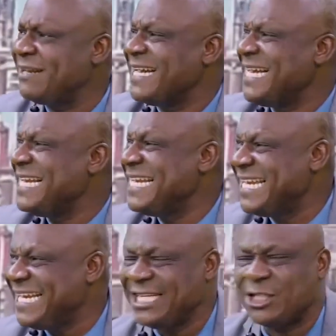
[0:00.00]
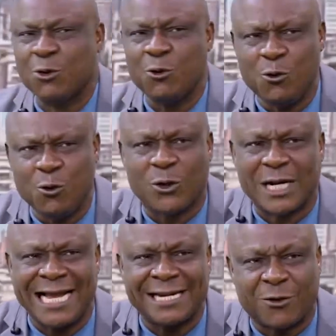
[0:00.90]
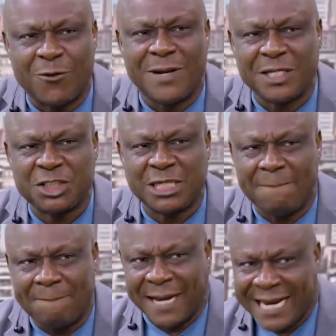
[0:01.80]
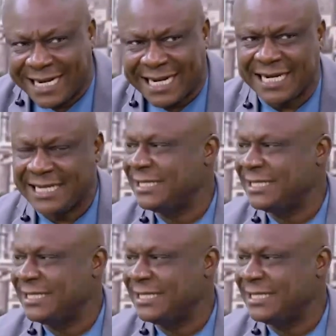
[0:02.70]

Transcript: really needs to look at commercial bank.